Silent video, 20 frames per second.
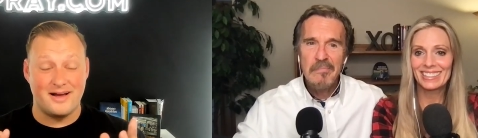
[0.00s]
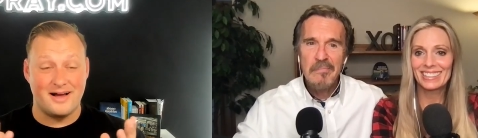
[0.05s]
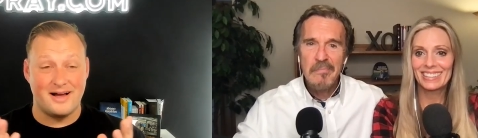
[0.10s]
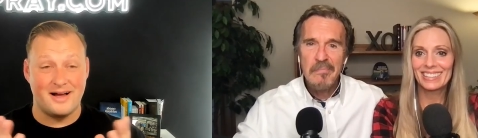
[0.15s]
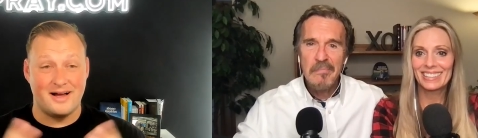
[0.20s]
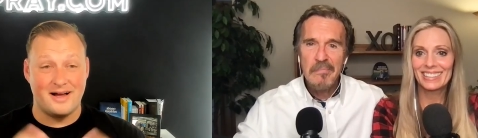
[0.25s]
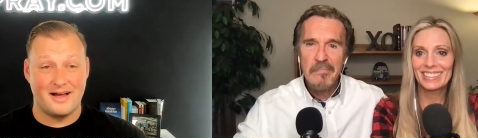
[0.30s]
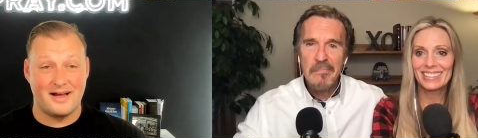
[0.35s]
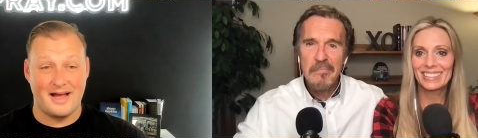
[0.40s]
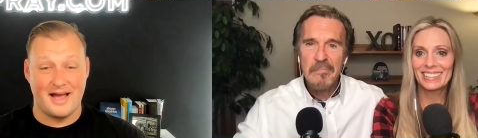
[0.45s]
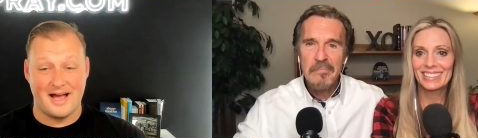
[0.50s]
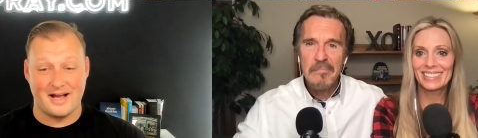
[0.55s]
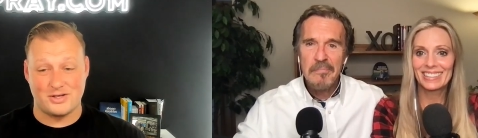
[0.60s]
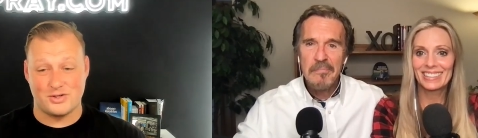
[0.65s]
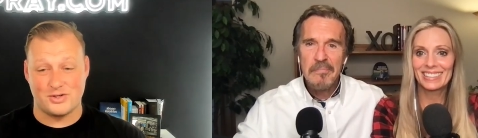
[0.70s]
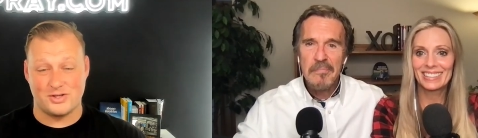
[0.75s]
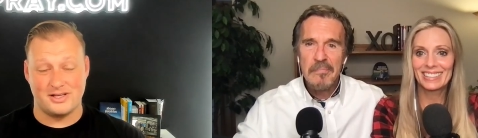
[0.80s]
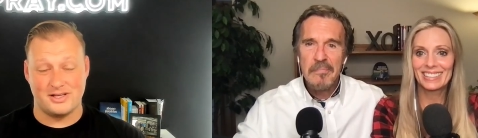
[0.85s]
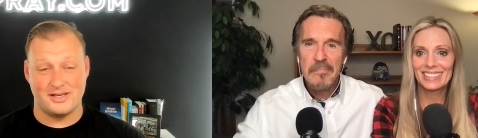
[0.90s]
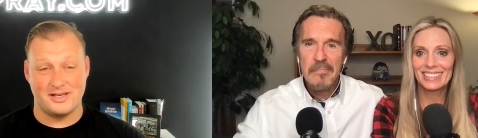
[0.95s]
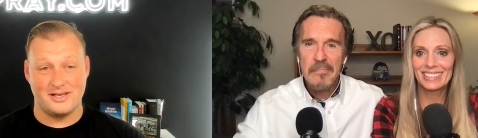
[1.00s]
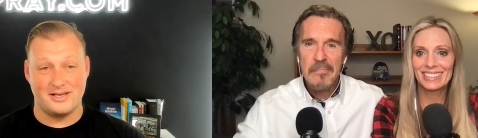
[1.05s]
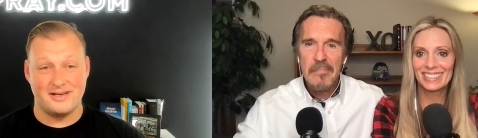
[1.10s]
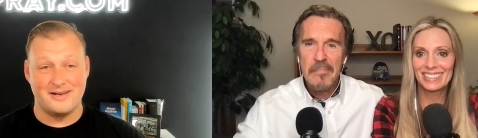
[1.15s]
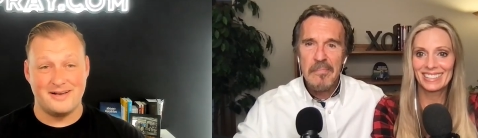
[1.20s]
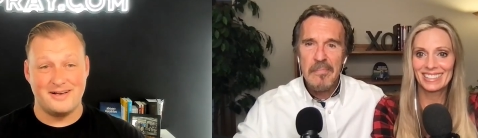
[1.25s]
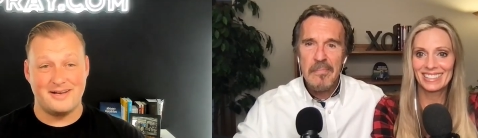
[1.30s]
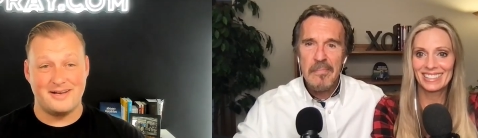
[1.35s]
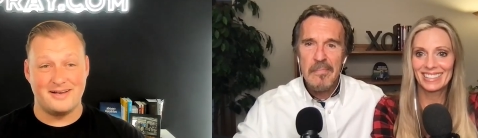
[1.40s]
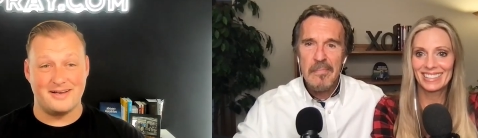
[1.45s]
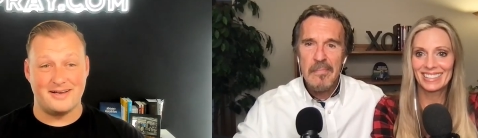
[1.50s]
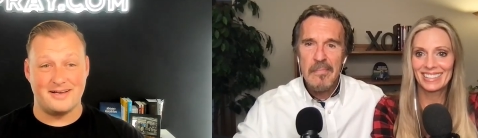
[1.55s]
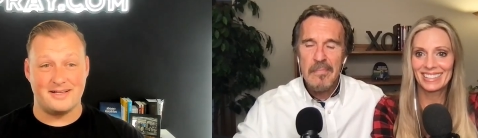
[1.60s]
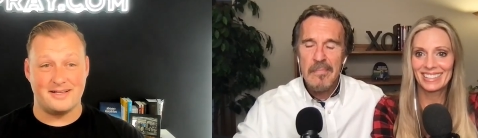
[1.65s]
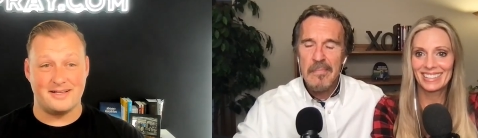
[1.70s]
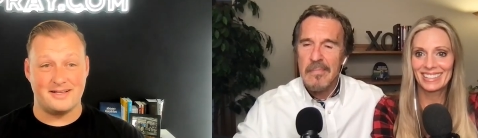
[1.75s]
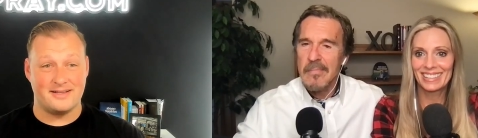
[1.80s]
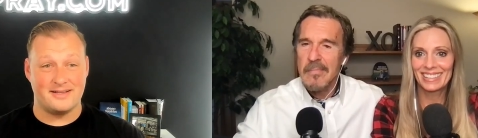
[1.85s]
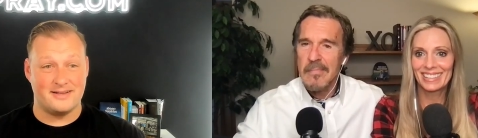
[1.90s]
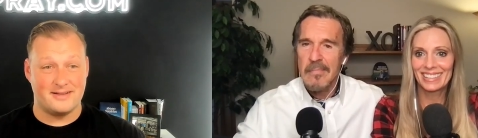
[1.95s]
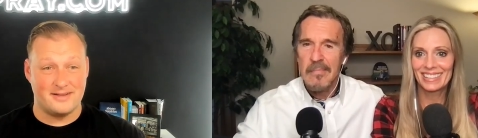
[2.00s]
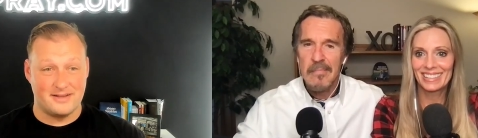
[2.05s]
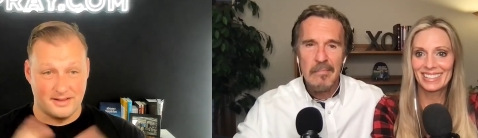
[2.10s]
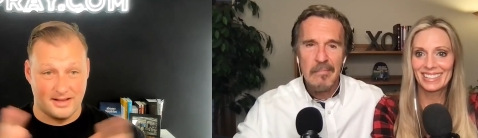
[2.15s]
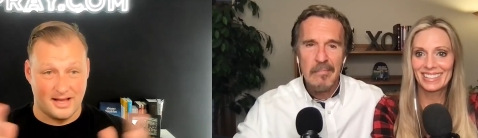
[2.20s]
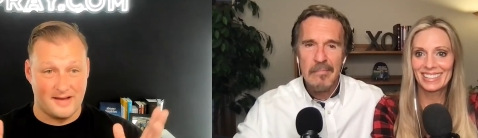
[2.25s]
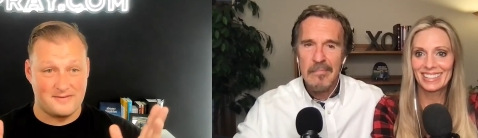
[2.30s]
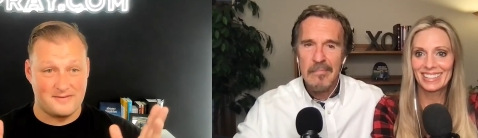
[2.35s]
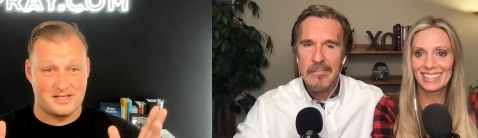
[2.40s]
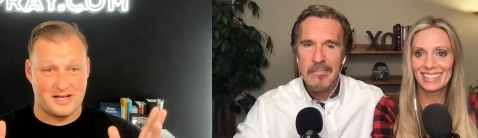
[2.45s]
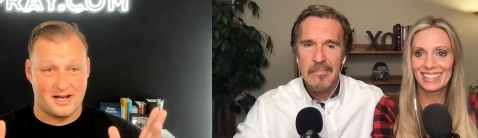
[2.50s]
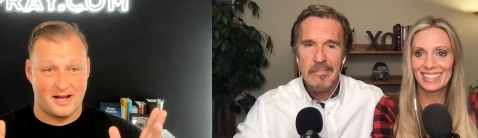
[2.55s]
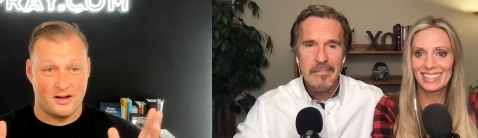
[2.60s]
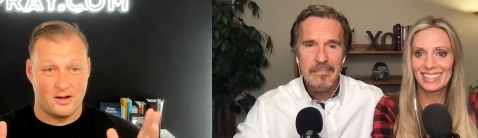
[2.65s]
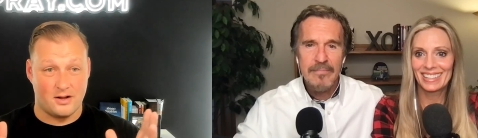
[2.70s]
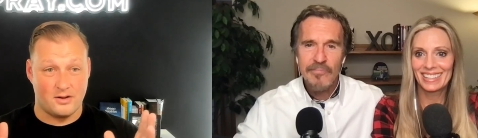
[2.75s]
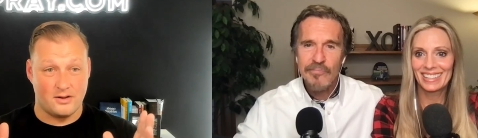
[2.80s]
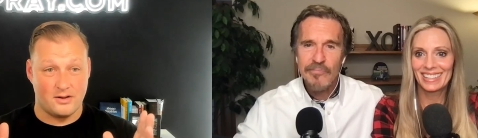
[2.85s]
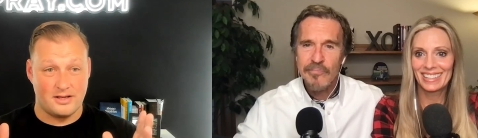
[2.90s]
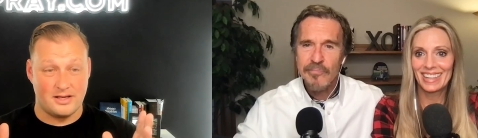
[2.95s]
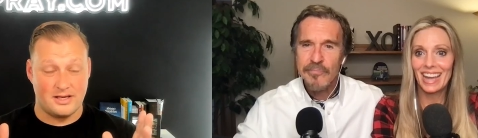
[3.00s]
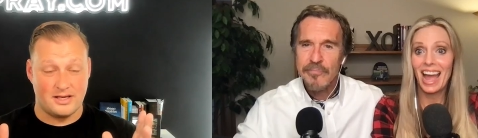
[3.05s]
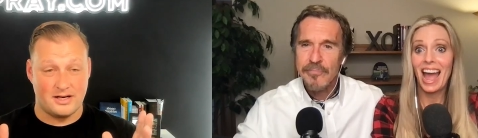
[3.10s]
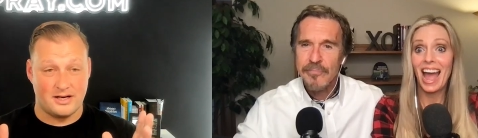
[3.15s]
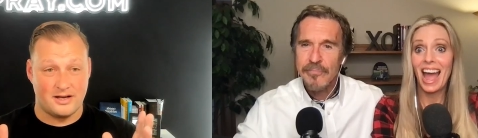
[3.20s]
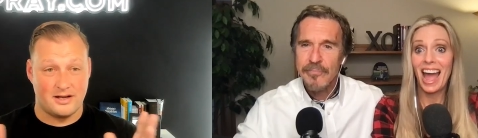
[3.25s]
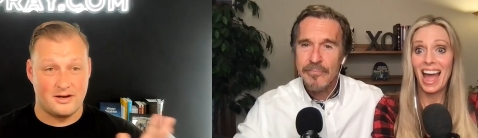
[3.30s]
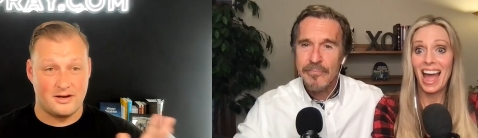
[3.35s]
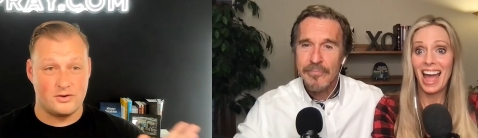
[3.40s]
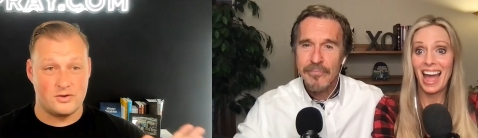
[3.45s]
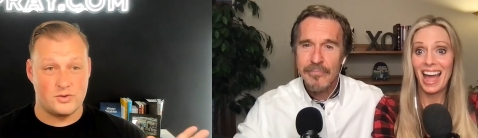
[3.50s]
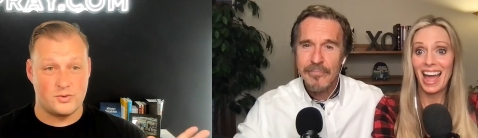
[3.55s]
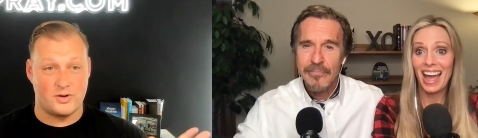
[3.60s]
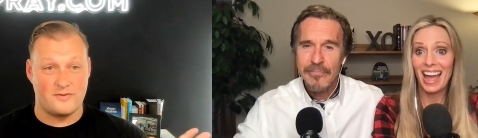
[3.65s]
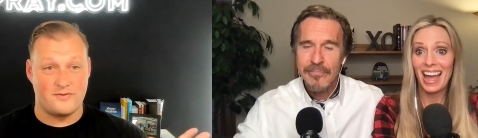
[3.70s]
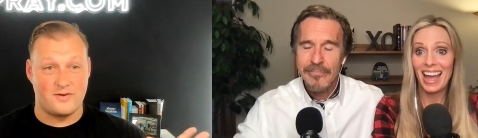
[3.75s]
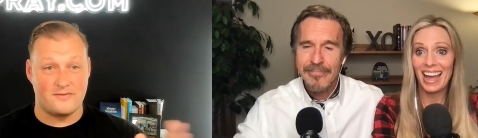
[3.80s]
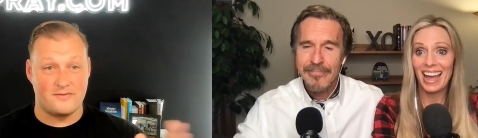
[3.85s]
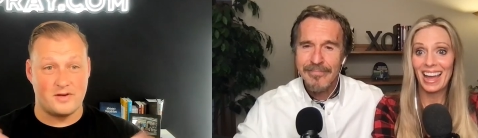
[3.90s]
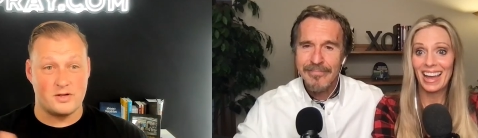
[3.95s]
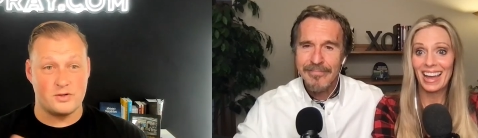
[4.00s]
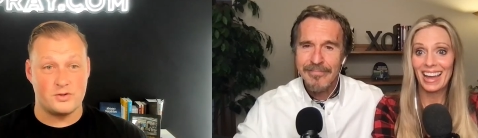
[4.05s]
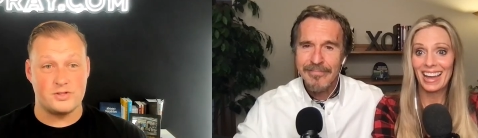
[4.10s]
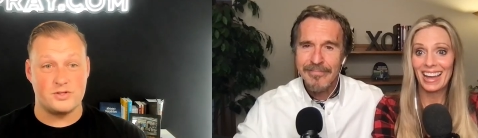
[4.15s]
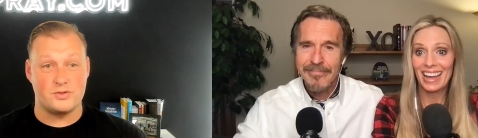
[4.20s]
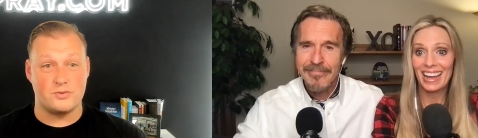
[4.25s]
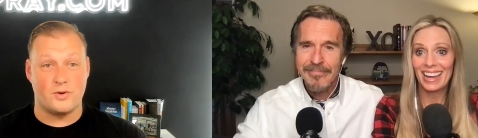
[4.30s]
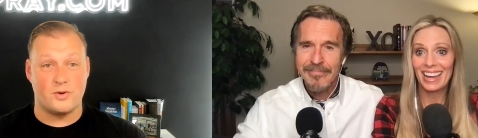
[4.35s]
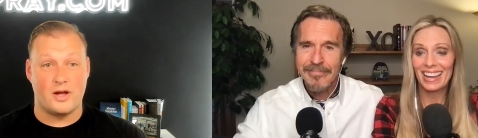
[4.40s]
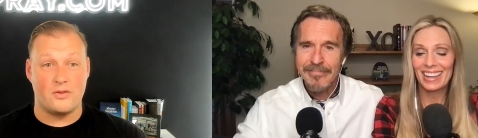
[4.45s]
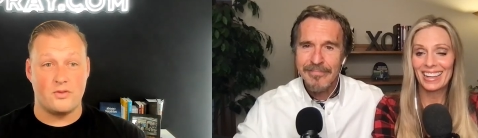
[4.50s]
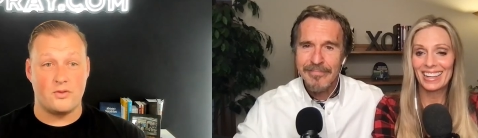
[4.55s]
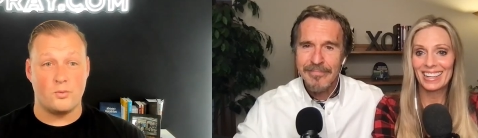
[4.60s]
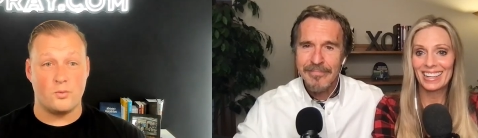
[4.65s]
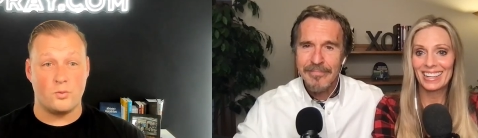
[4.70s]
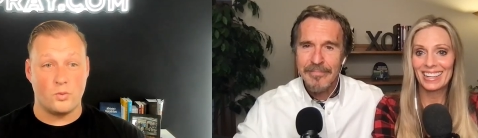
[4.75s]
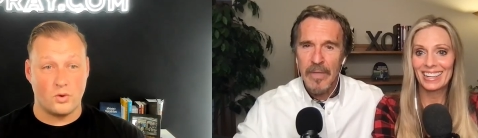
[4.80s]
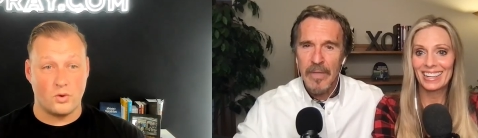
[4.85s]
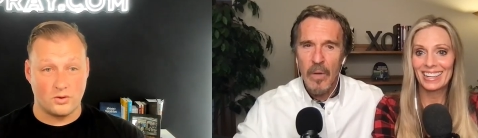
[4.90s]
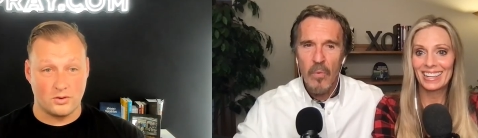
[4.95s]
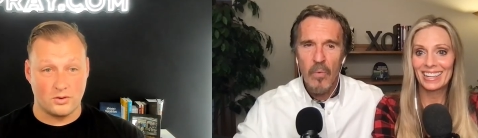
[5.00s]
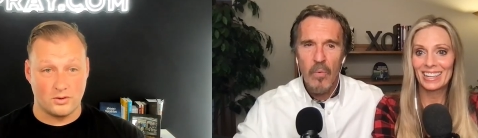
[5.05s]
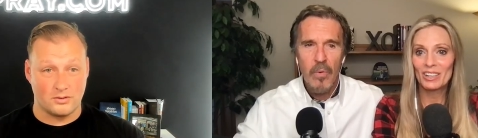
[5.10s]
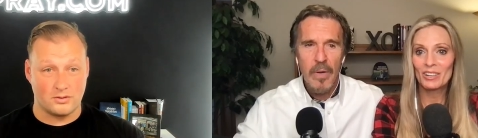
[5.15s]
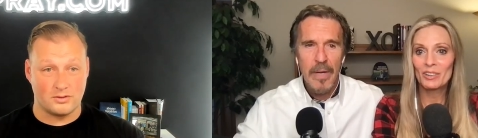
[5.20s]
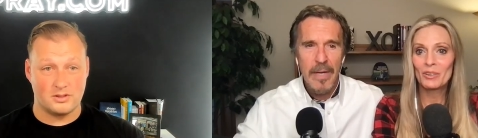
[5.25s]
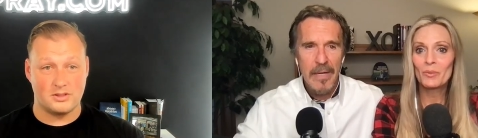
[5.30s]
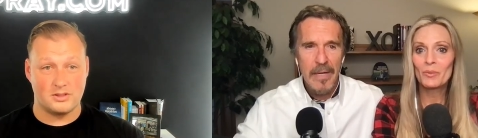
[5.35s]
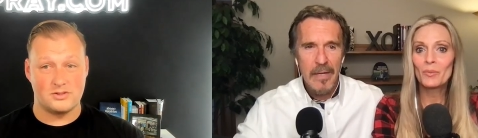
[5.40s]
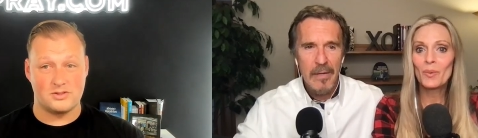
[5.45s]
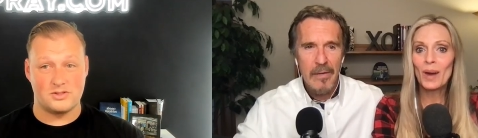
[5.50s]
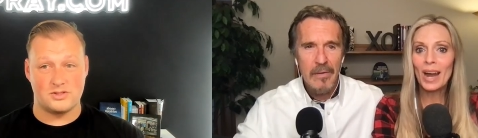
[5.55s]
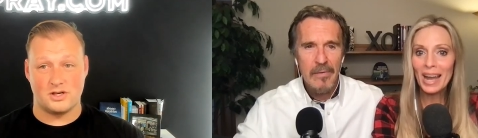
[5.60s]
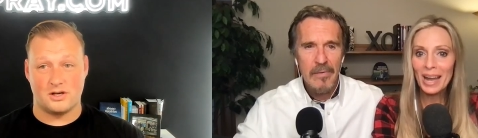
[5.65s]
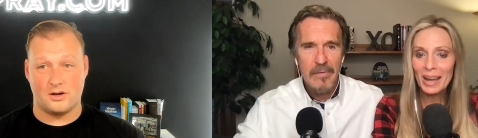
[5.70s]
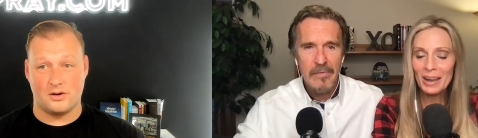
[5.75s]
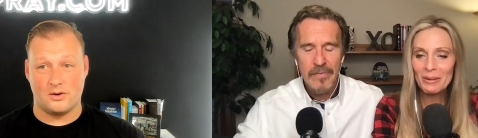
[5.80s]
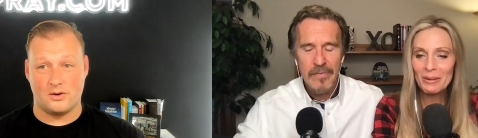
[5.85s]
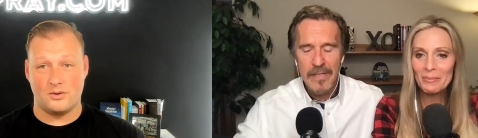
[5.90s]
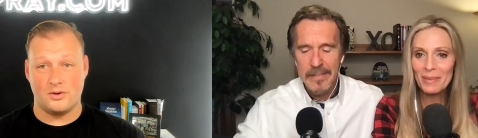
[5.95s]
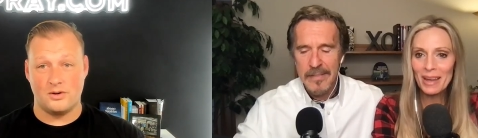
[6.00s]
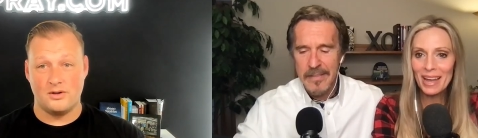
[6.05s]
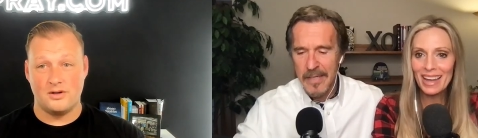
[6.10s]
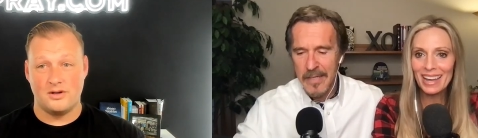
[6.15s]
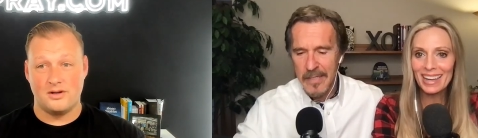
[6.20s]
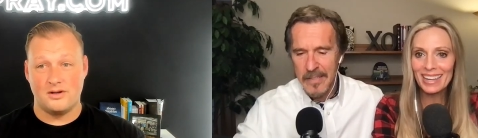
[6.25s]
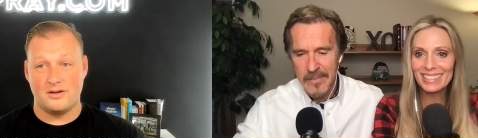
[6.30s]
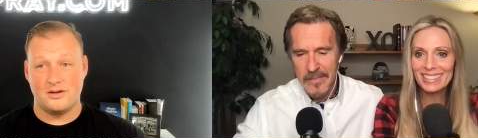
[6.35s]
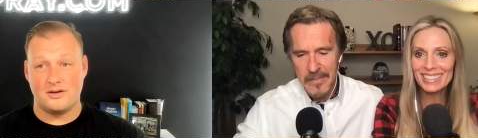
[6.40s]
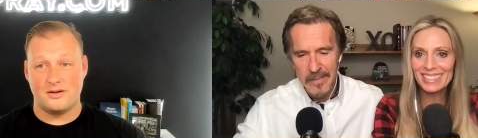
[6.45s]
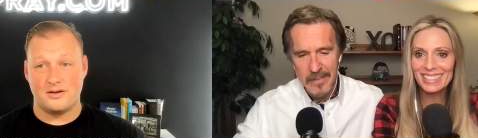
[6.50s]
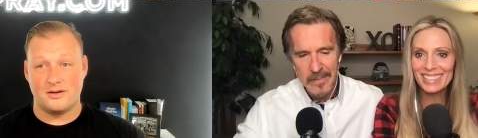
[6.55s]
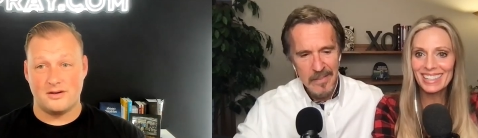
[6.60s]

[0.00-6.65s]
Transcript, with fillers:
Speaker 1: uh, actually in hmm. lifestyle in 125 countries around the world. So wow, Matt!